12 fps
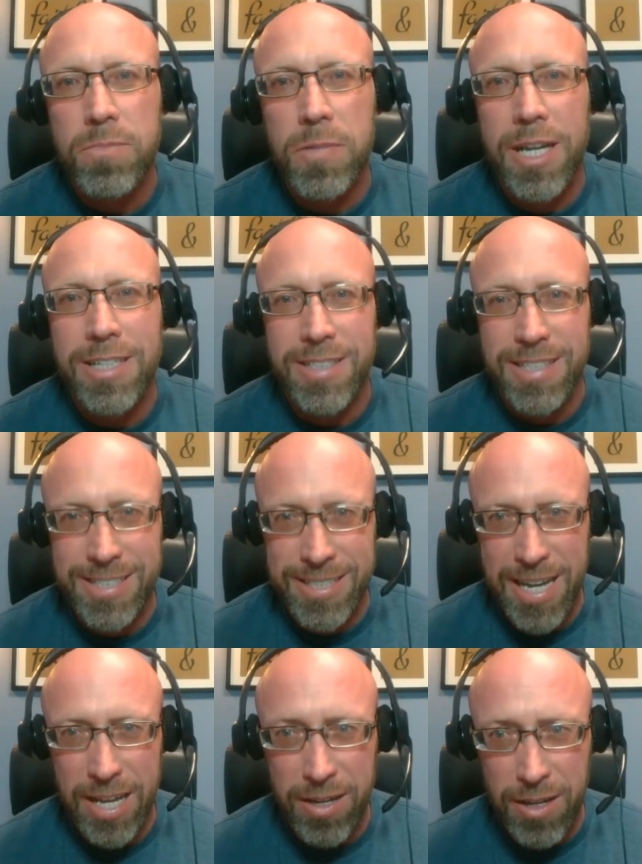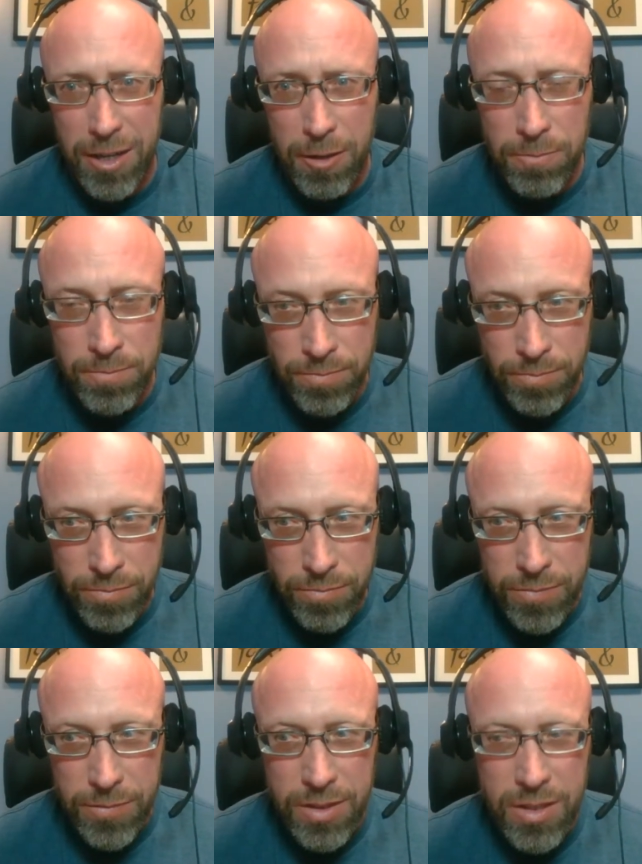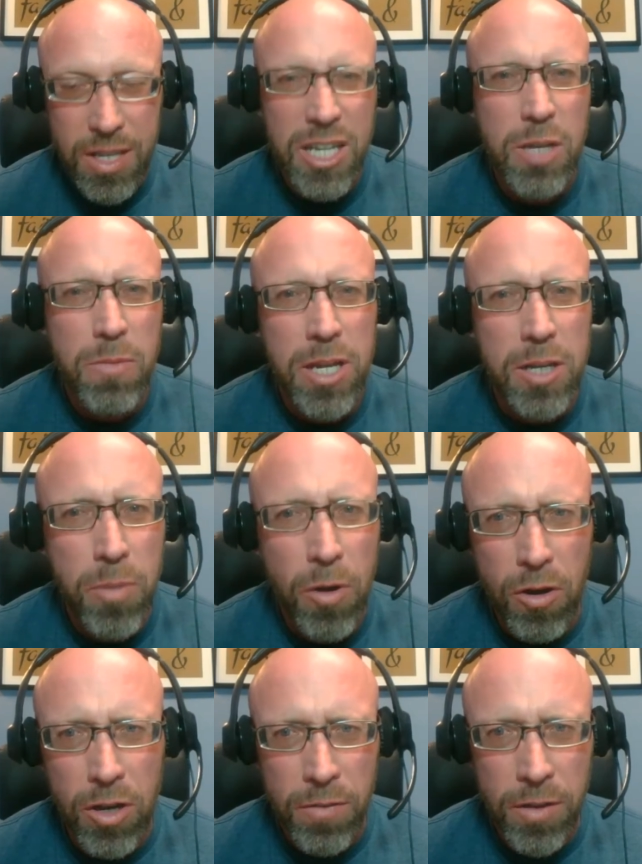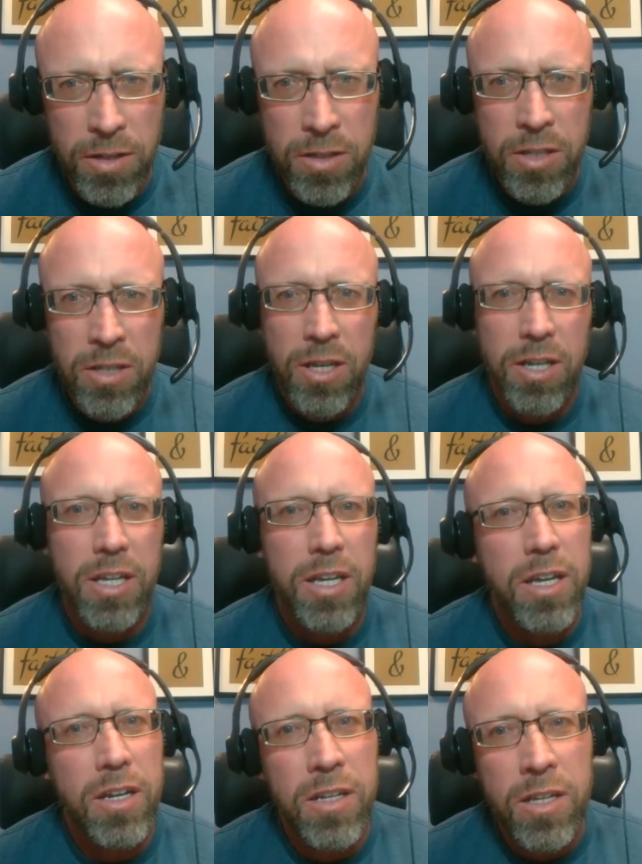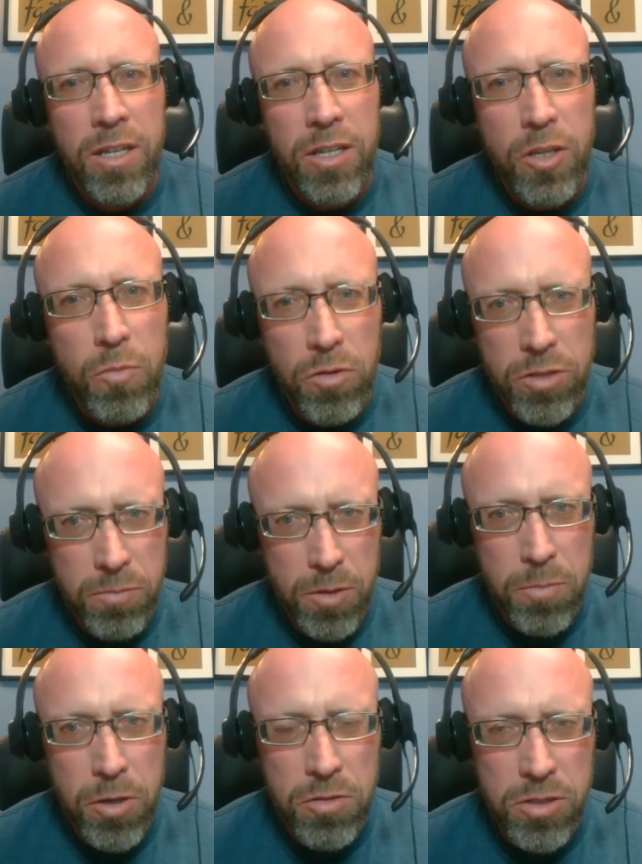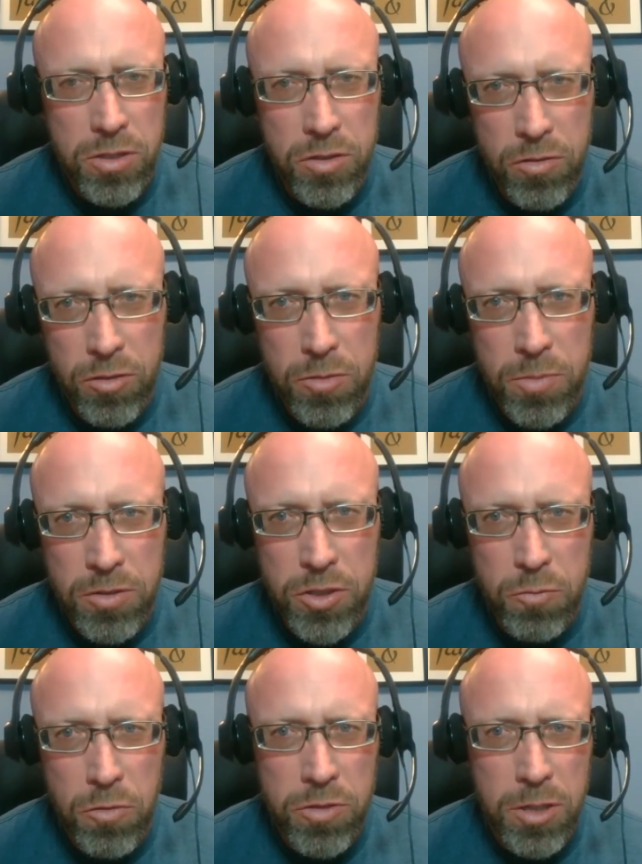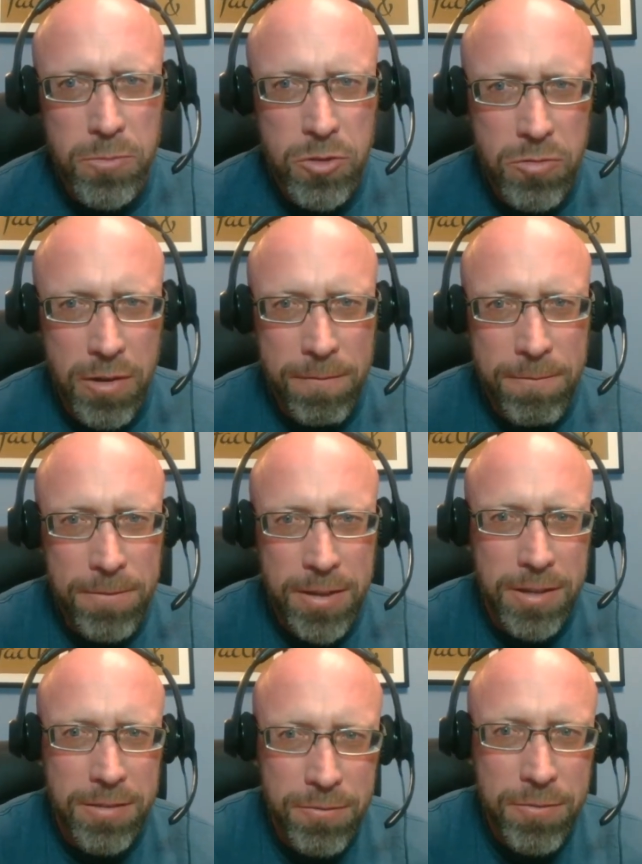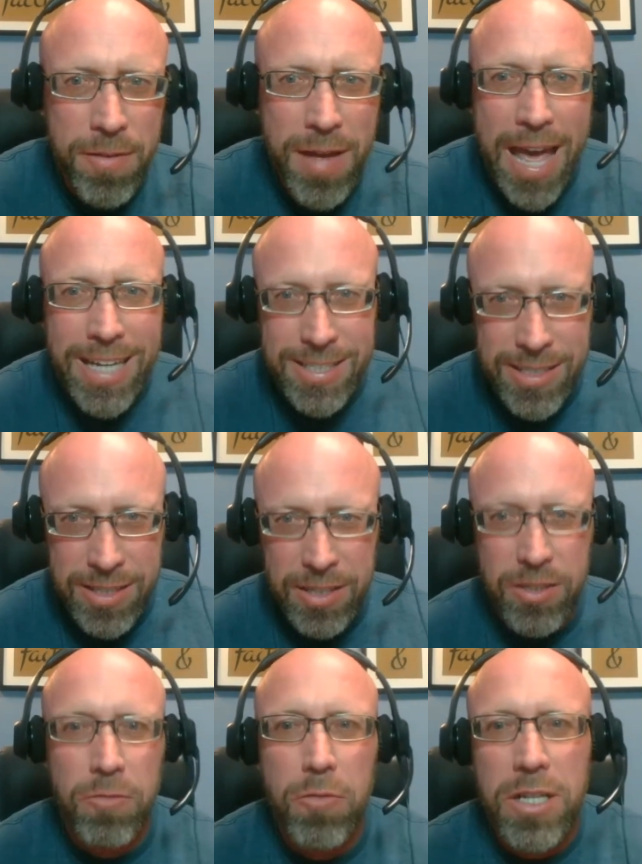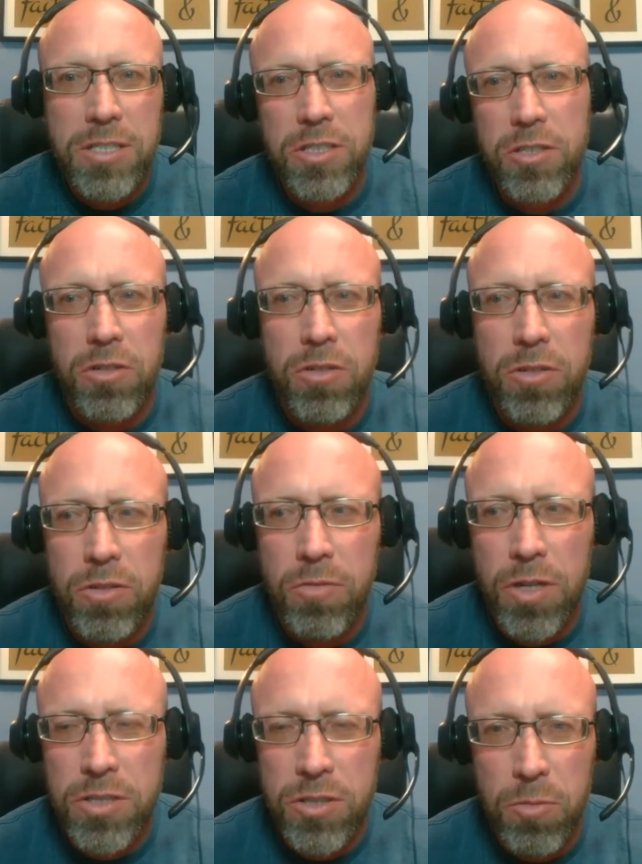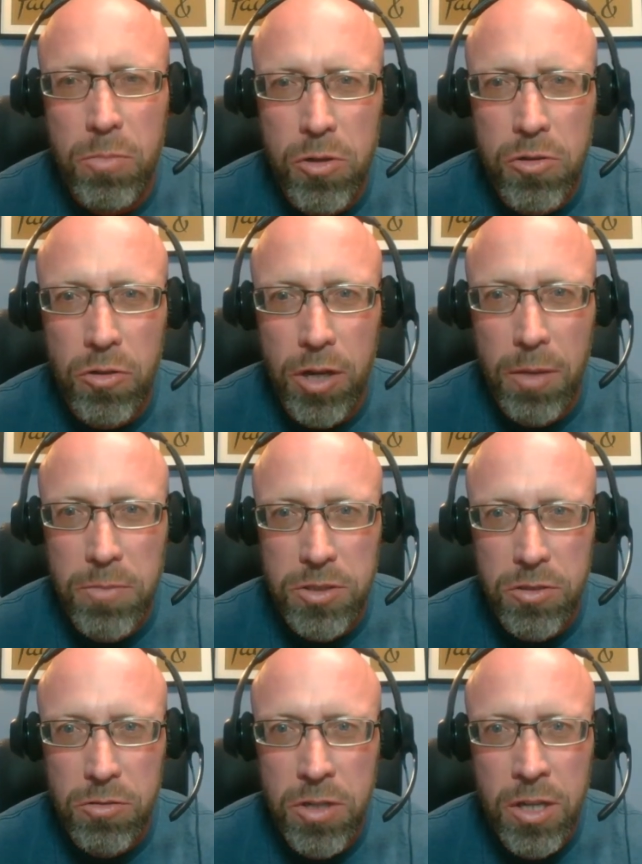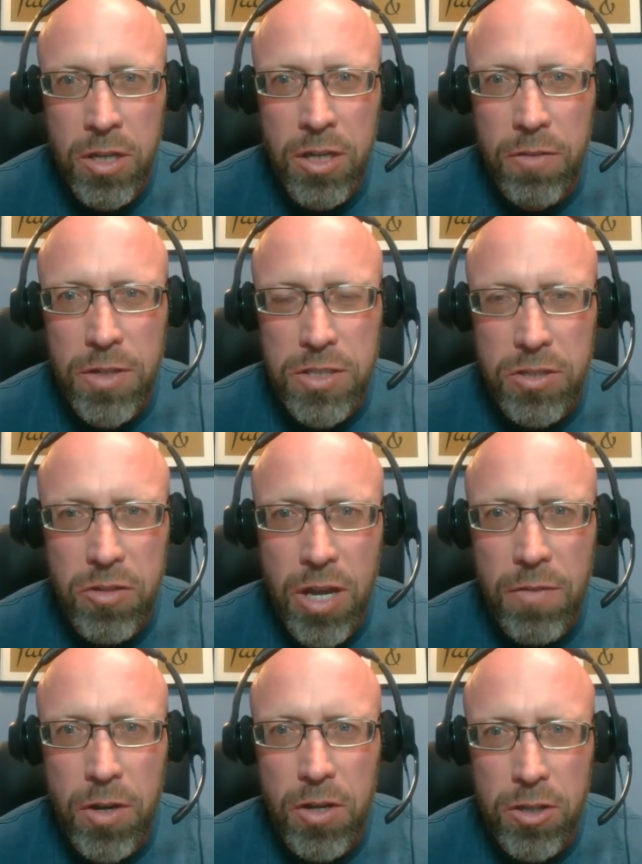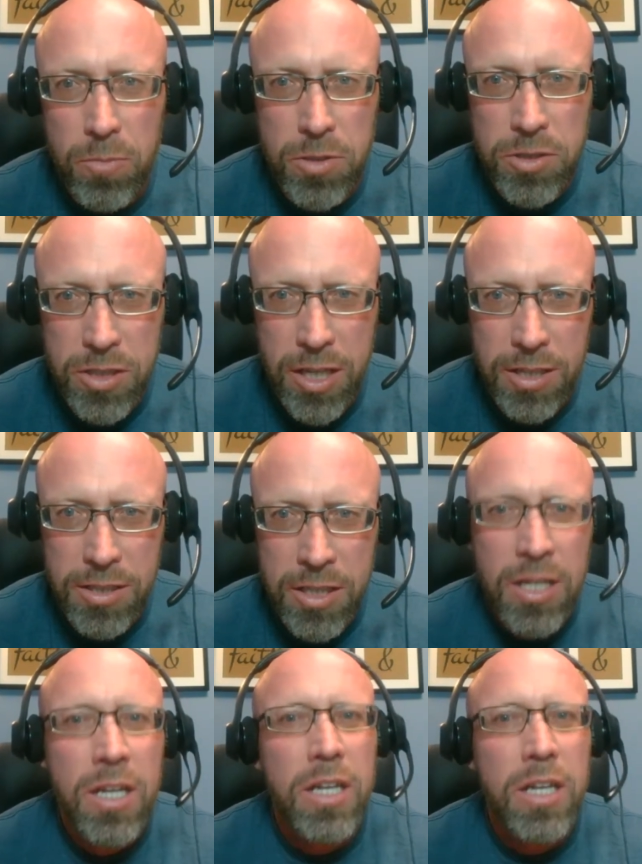But as they sign up, you make them part of it. Again, you want them to post in the group because you want them to infect the rest of your program. So eventually you have 100%.